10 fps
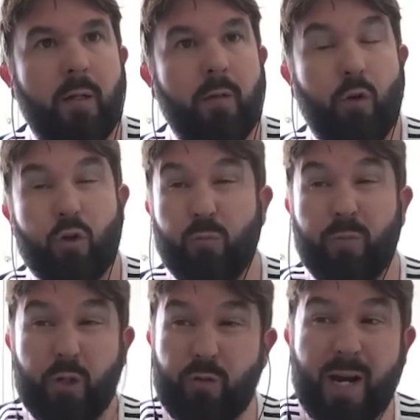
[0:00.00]
They've got some
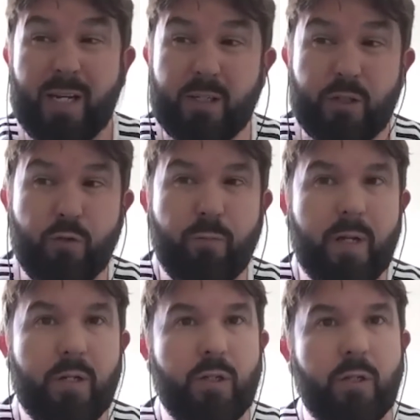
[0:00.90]
things right, as you've
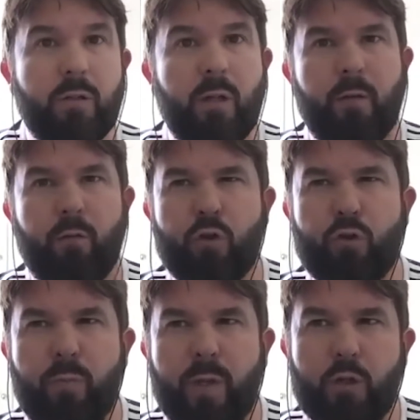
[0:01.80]
mentioned, and they've got
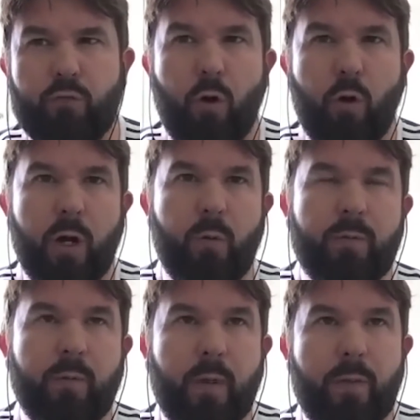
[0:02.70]
some things wrong. And
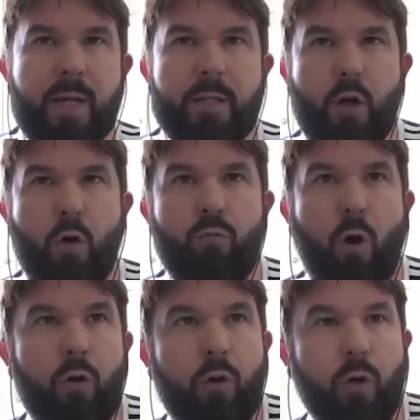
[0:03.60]
the things they got
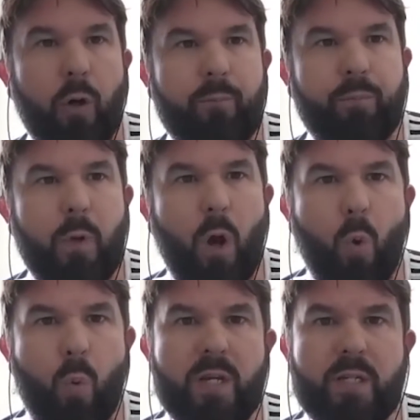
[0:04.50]
wrong
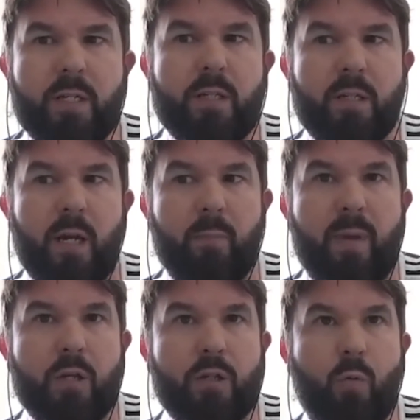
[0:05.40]
always concern
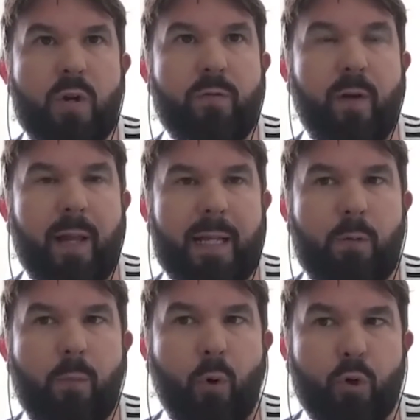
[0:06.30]
me because it always felt like
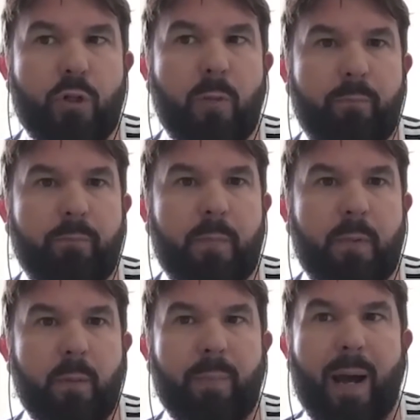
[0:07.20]
they were pushing
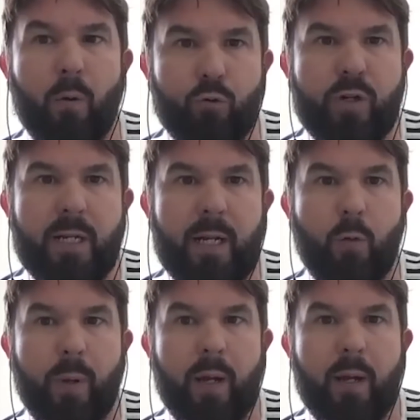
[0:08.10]
the boundaries a
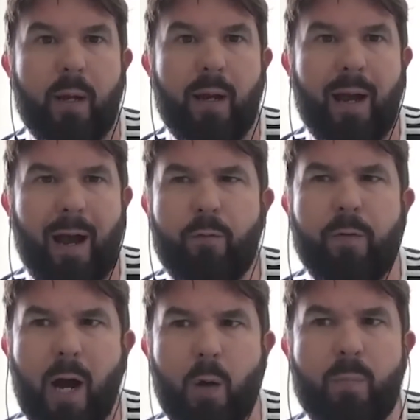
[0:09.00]
little bit. How
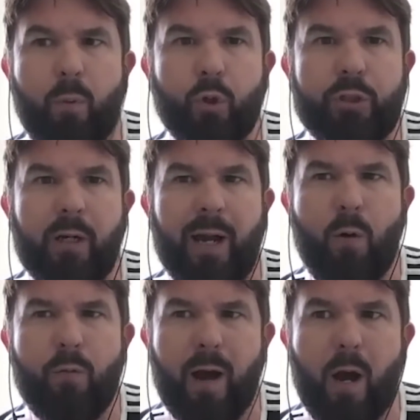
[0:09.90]
far can we push it?
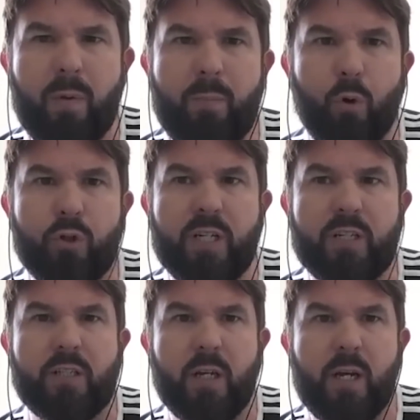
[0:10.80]
How far can we push
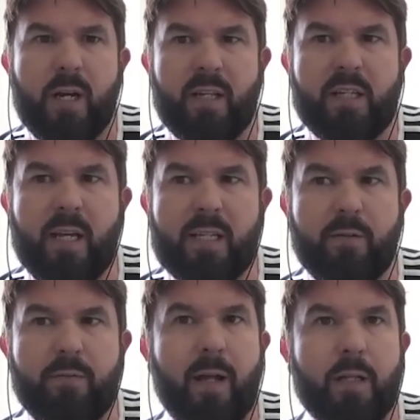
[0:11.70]
this set
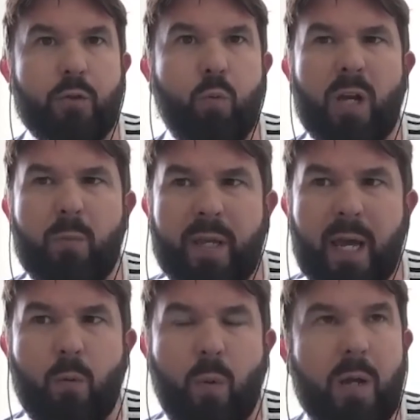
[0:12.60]
of fans? What can we
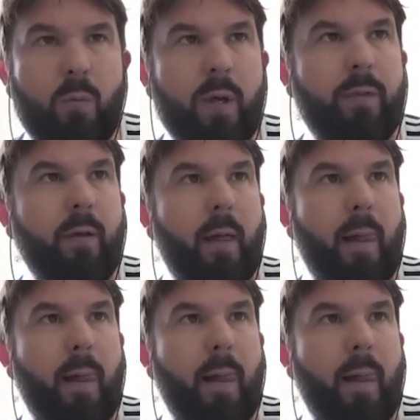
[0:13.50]
get away with?